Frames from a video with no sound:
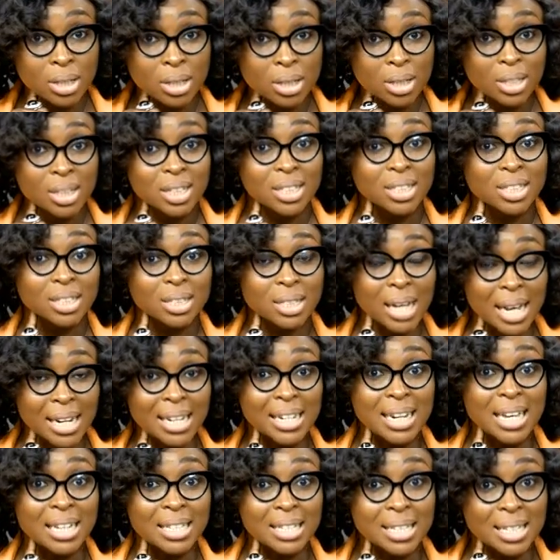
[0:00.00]
And it's just
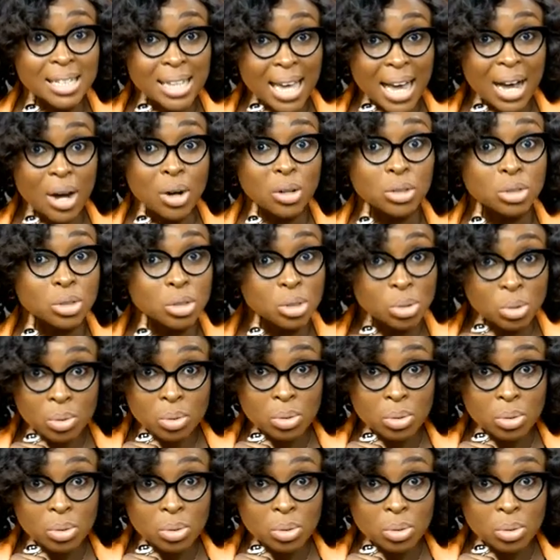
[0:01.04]
shedding a tear or two.